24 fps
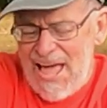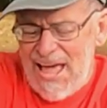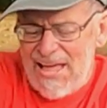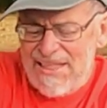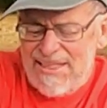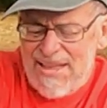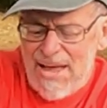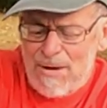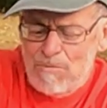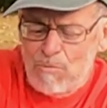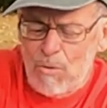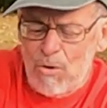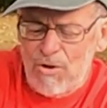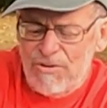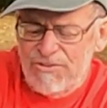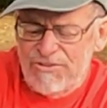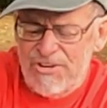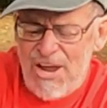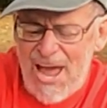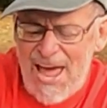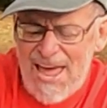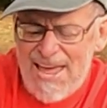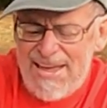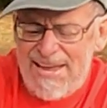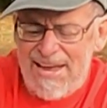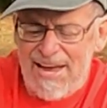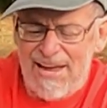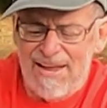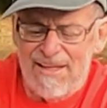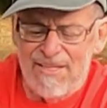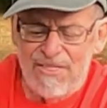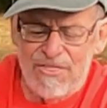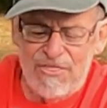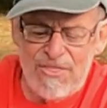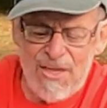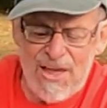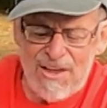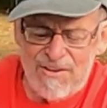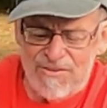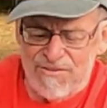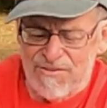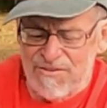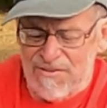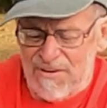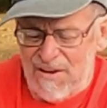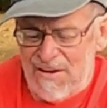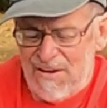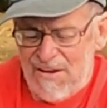and then we'll take
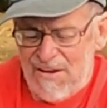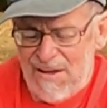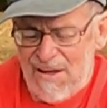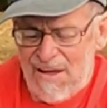this